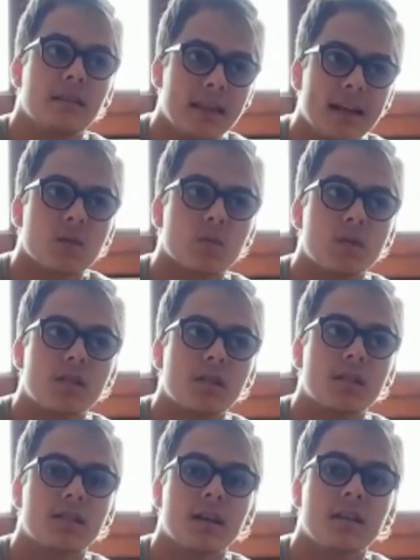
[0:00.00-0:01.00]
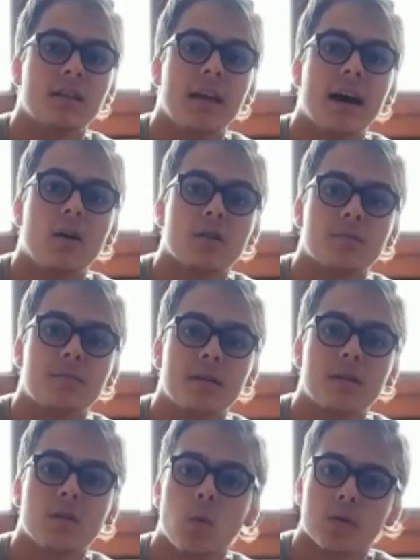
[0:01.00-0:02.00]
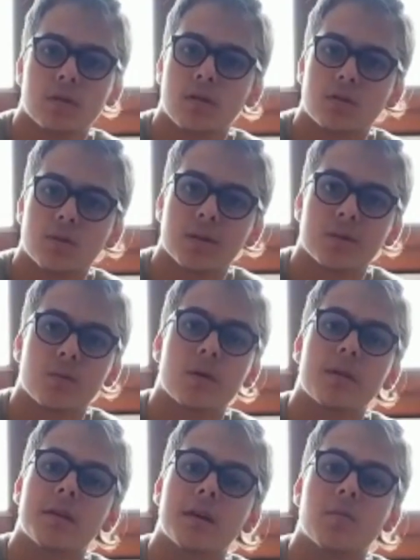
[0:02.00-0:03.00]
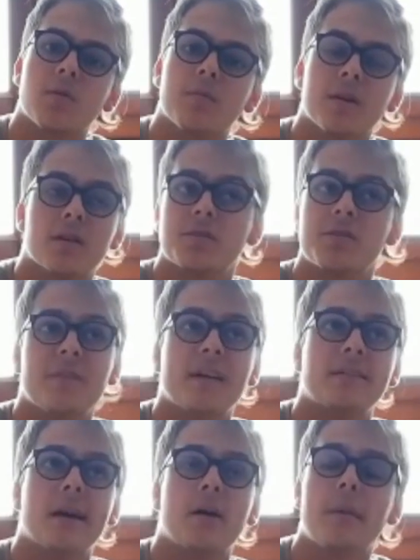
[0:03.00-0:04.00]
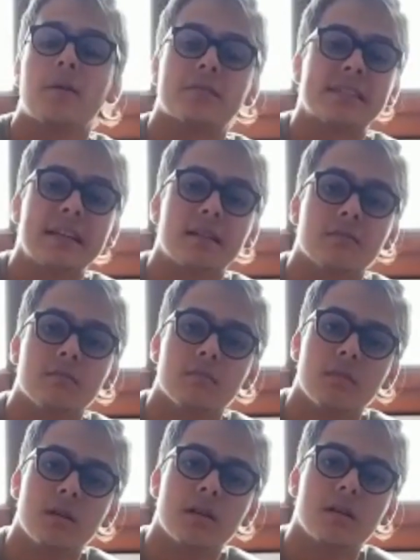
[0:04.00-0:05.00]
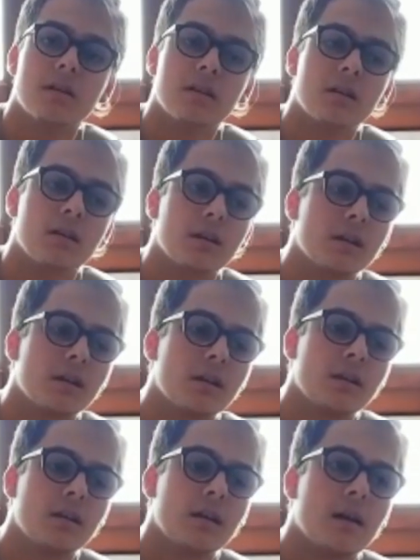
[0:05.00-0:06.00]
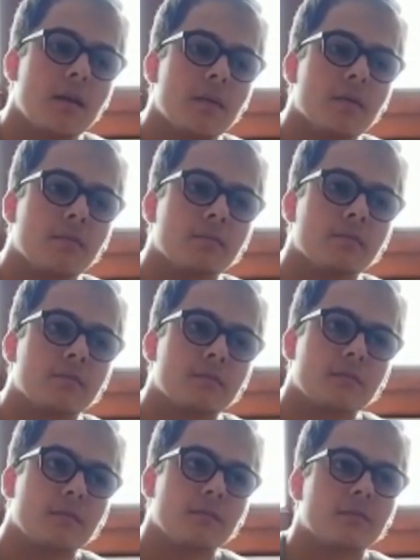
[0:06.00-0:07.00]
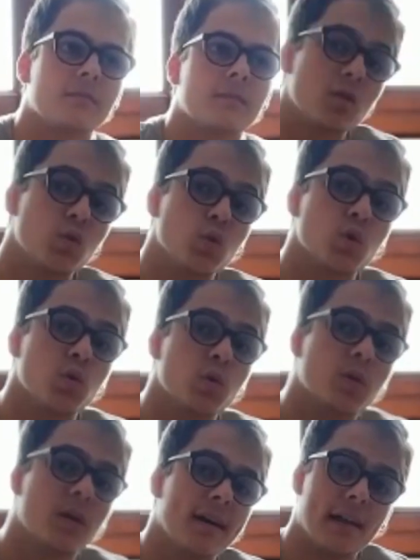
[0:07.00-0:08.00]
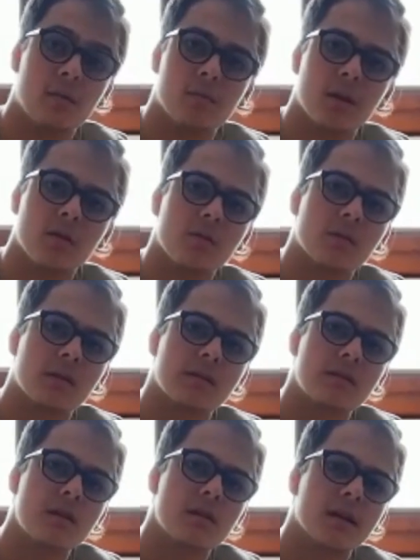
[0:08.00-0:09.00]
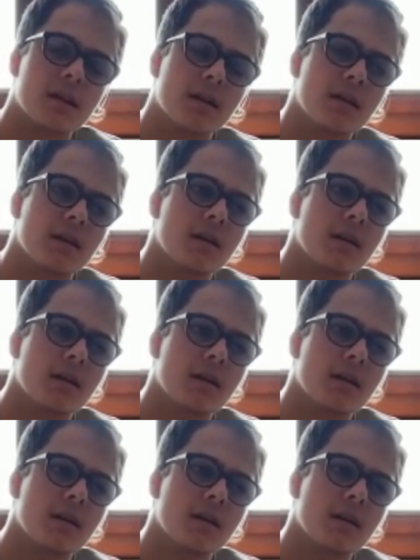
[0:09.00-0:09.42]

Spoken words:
And that's when she decided that Osbin was not trustworthy anymore because she found out about Salem. Another piece of evidence I can use to help me with this theory